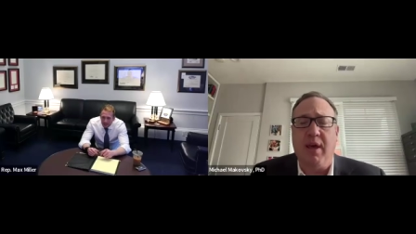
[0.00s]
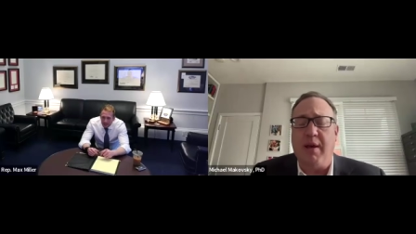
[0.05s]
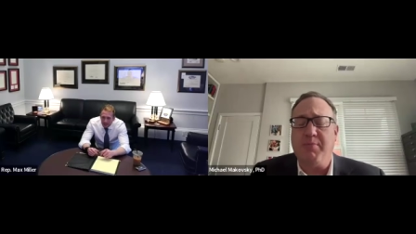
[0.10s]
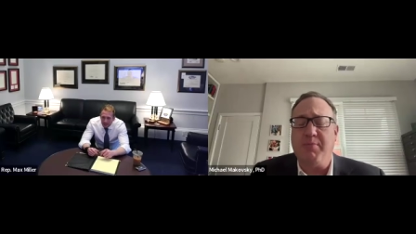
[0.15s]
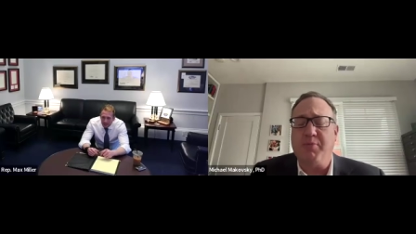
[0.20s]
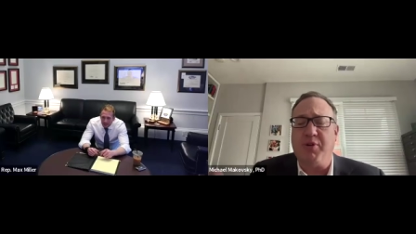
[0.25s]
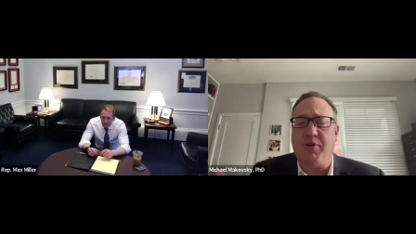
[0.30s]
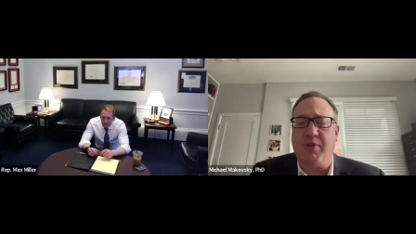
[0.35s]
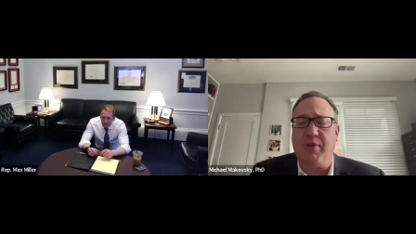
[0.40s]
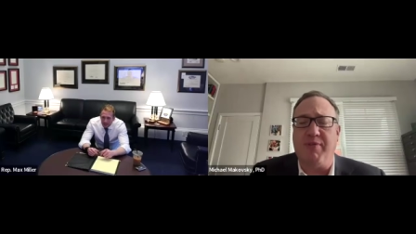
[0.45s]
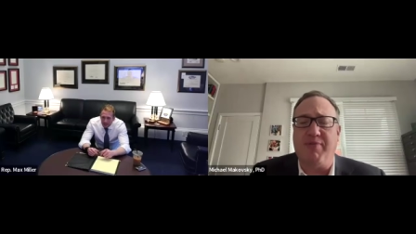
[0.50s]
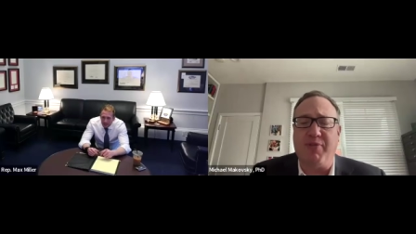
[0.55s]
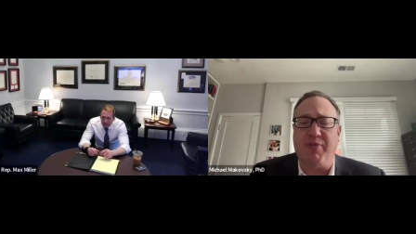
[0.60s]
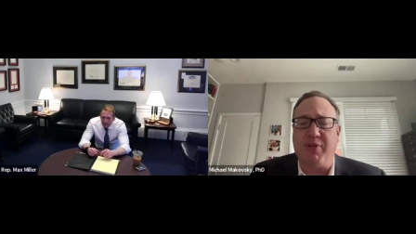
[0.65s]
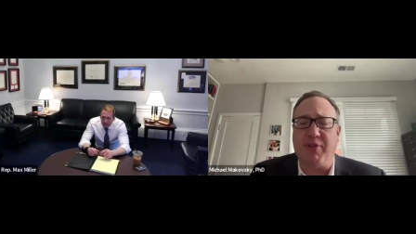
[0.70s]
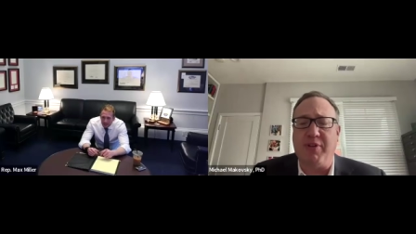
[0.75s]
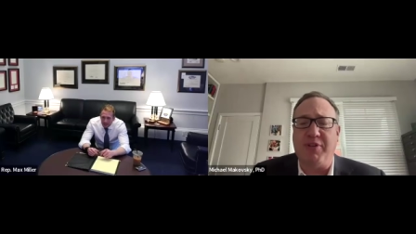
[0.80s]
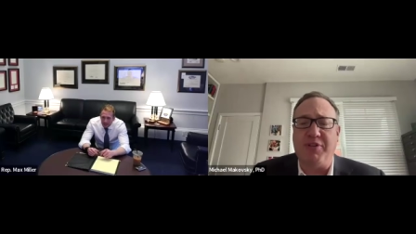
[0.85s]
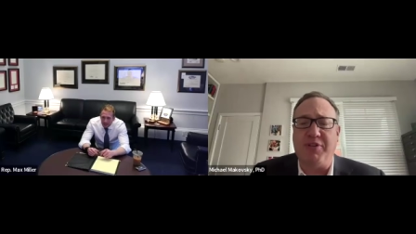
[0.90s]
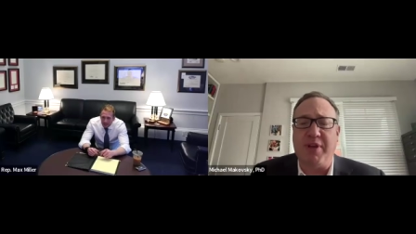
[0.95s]
I'm sure they
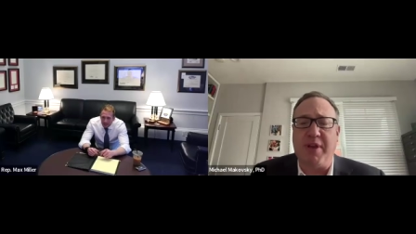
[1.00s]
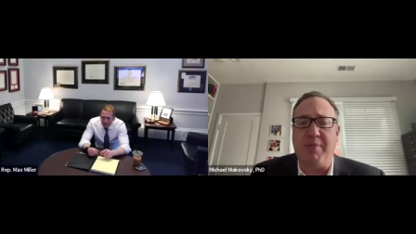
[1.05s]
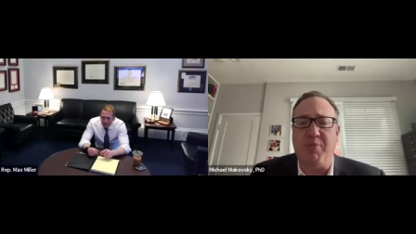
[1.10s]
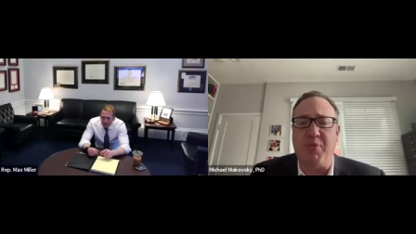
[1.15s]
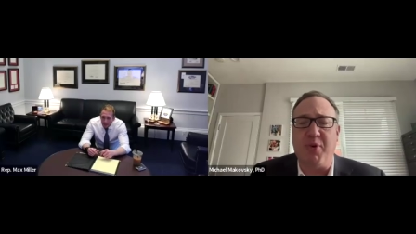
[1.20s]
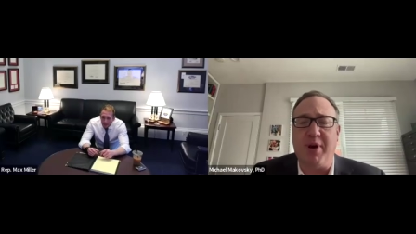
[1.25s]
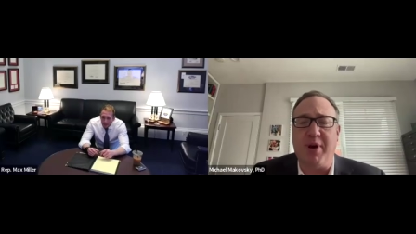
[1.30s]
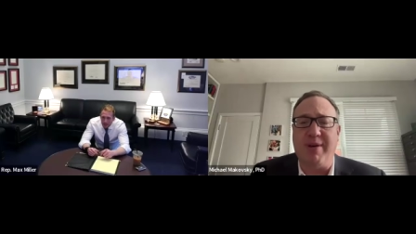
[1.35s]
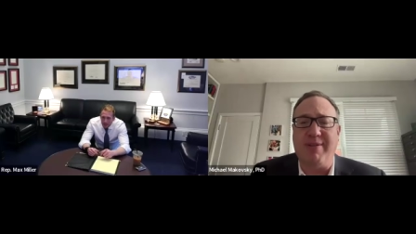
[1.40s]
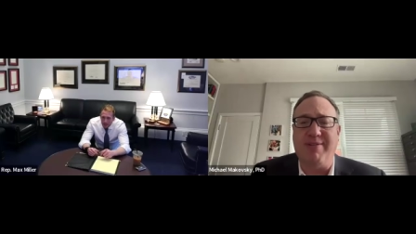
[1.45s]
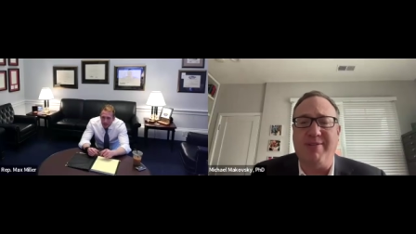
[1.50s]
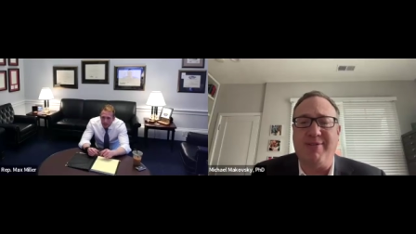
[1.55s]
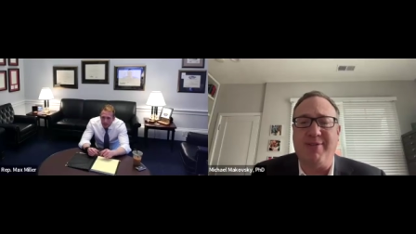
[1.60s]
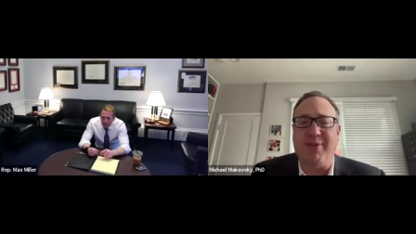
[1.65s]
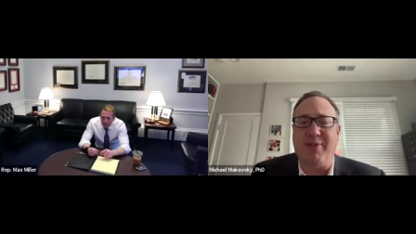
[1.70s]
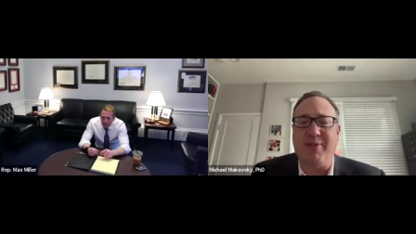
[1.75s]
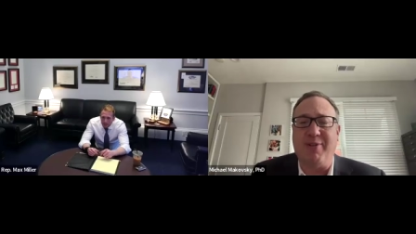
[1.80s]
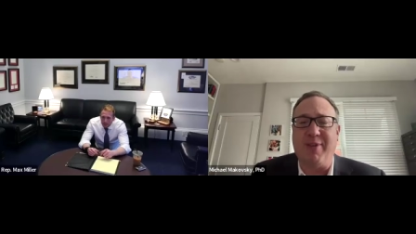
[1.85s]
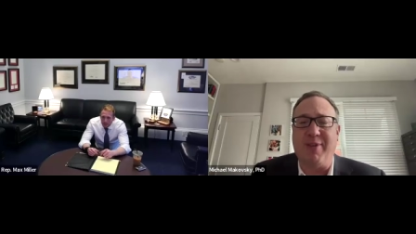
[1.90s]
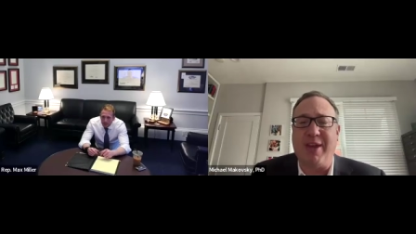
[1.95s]
feel the same way.
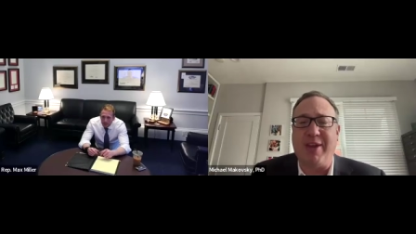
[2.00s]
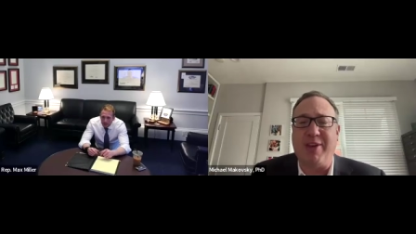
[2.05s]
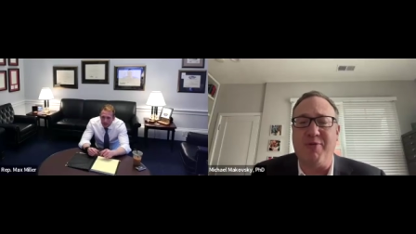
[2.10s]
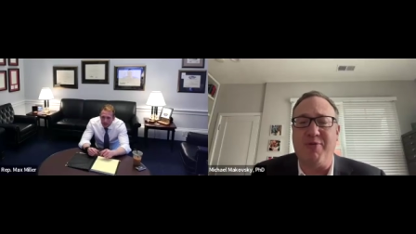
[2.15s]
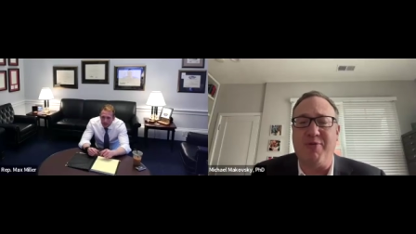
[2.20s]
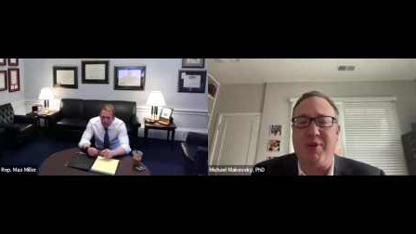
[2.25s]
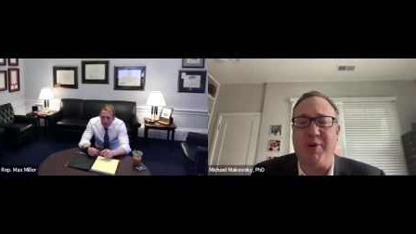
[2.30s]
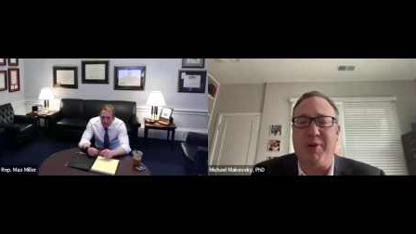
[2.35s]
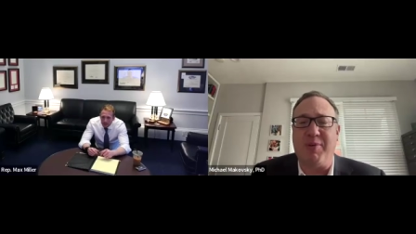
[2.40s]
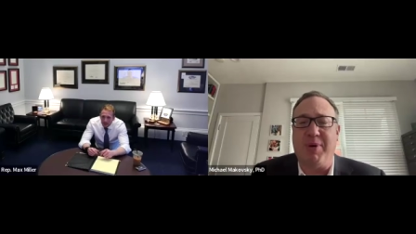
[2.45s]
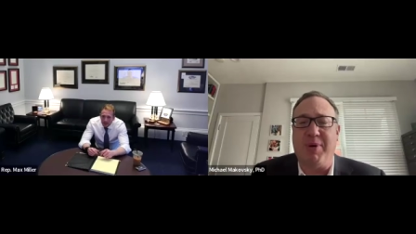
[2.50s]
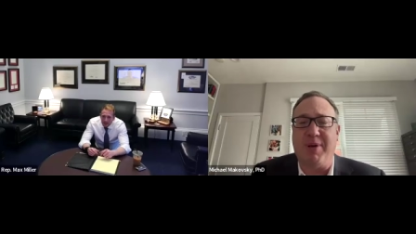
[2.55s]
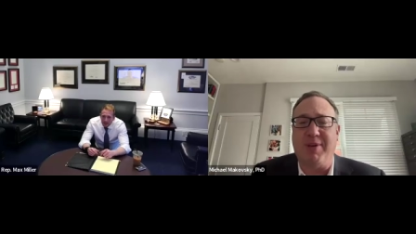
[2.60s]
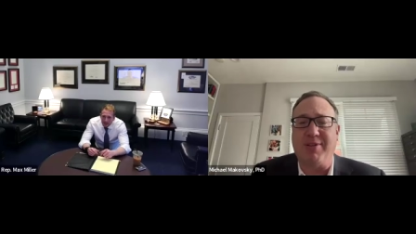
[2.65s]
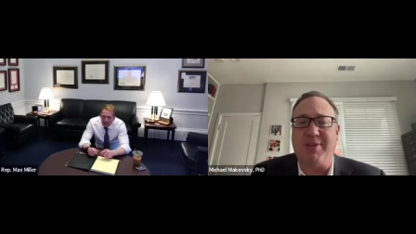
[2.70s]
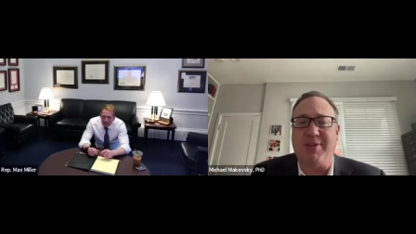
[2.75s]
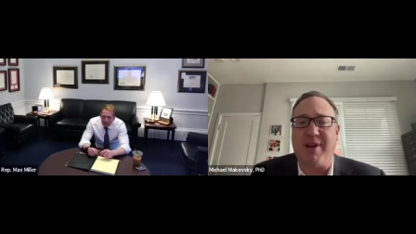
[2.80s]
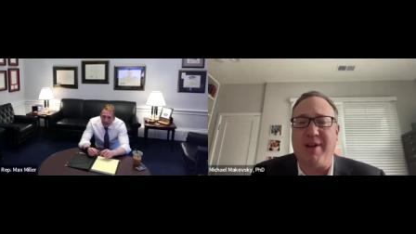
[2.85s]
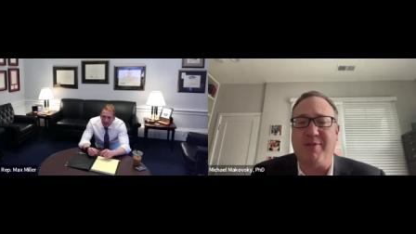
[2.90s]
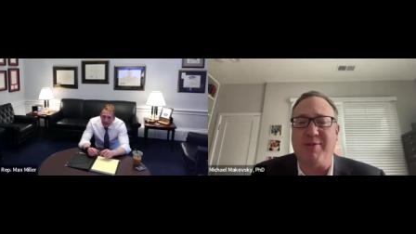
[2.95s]
So thank you very
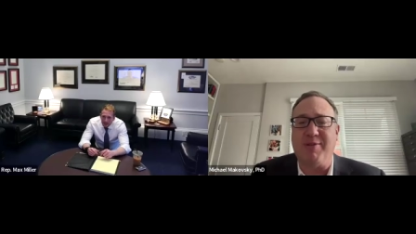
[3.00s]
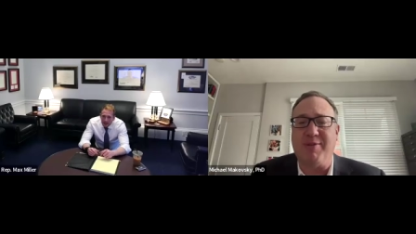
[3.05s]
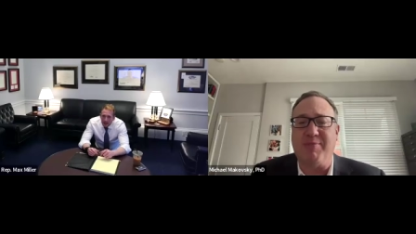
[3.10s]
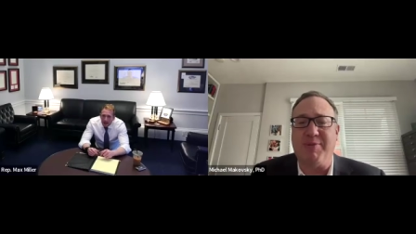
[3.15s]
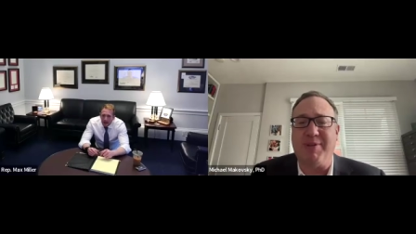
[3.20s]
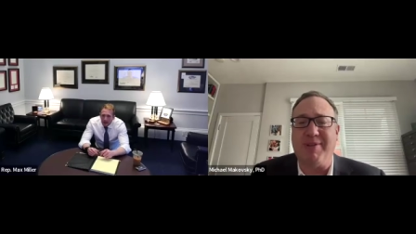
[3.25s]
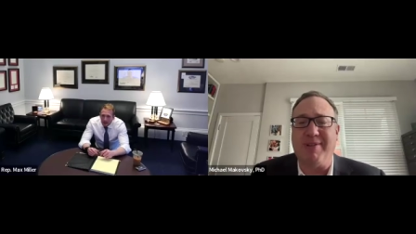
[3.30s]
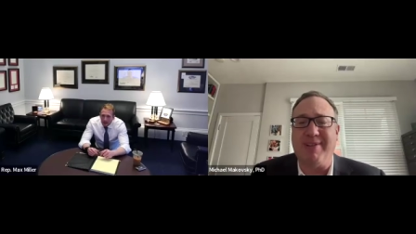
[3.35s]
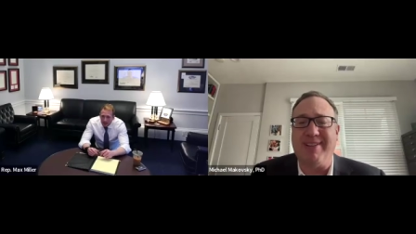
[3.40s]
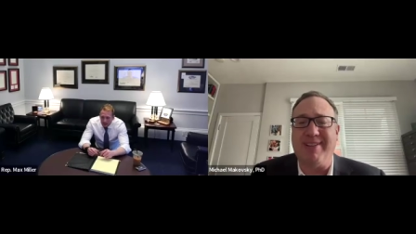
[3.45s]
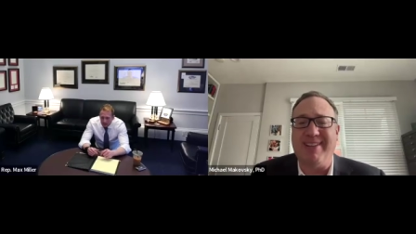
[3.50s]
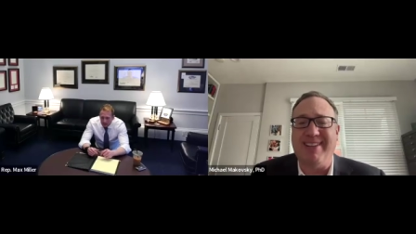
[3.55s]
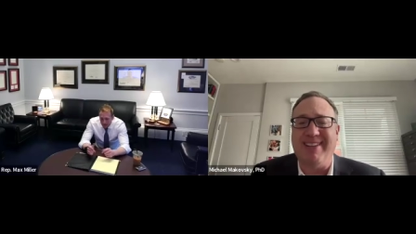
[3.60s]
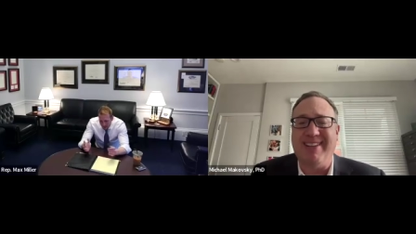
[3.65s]
much, Congressman.